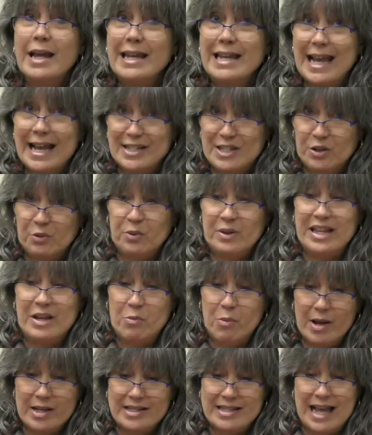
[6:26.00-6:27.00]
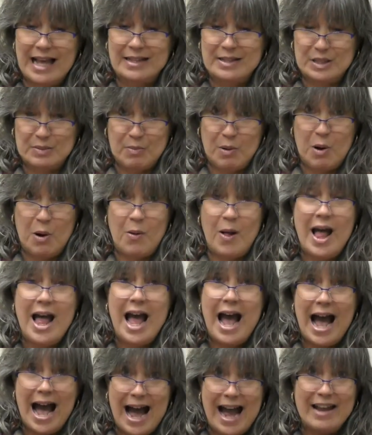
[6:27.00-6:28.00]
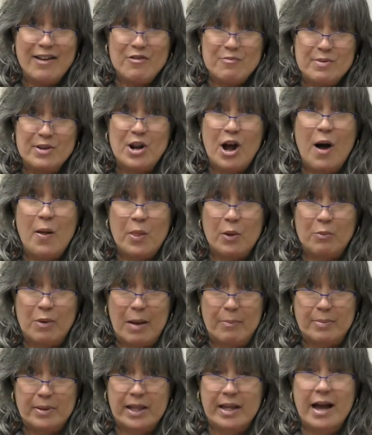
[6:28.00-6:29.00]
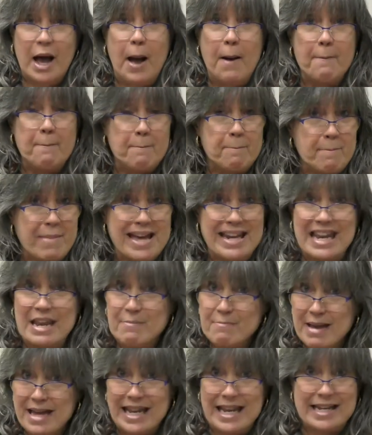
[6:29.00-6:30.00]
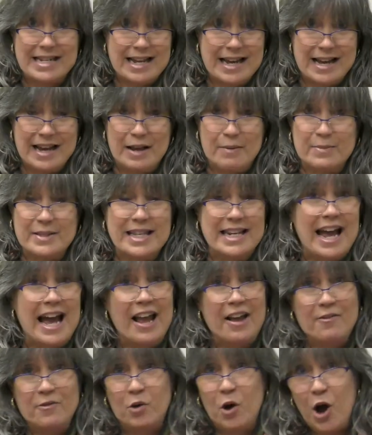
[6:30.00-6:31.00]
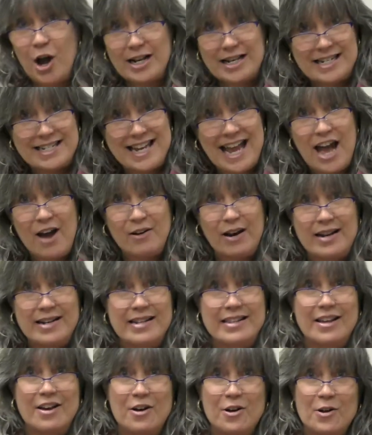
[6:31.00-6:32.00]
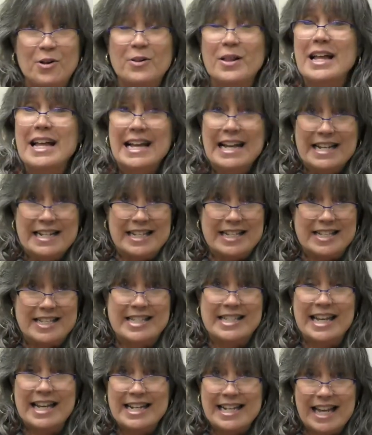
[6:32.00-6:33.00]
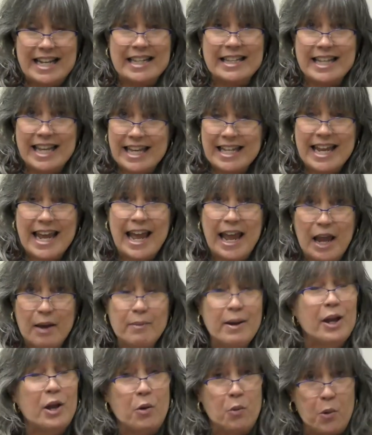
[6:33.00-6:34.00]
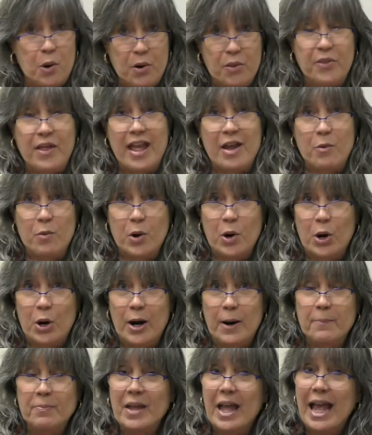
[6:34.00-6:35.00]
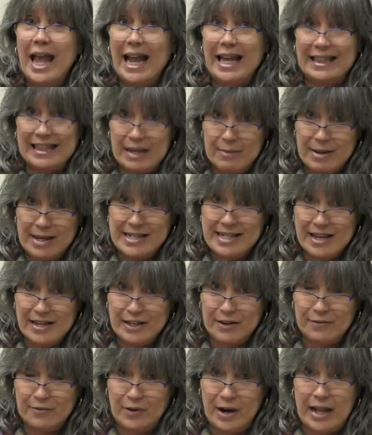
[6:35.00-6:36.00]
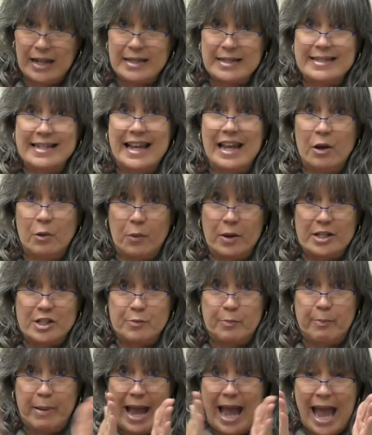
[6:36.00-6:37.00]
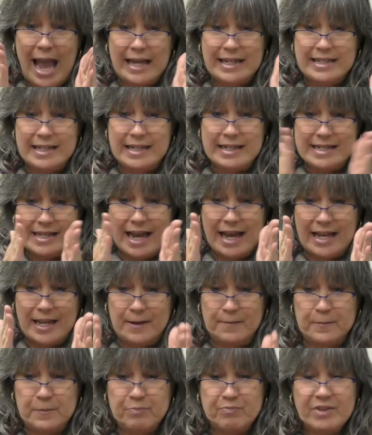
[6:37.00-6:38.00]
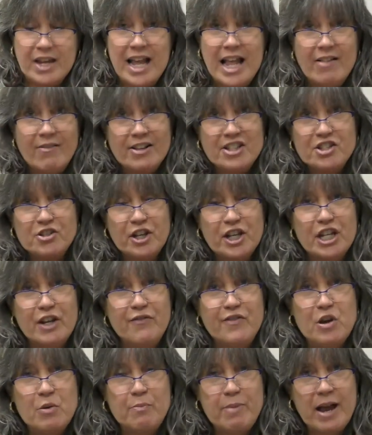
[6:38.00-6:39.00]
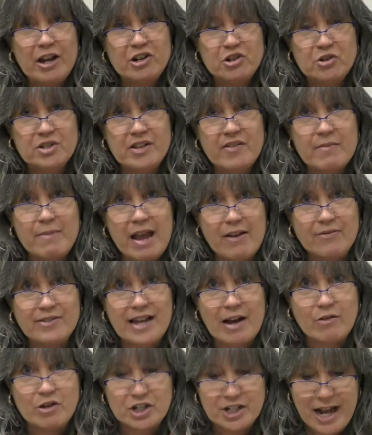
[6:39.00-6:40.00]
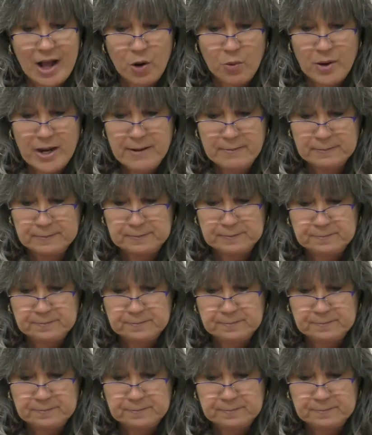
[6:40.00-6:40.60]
Yes, it really was that small. I have been on the replica many, many times, and I have gone down into the hull to sit and lay in a hammock where they were, and let me tell you, friends, it was packed tight. Let's look at a few pictures of the Mayflower, shall we?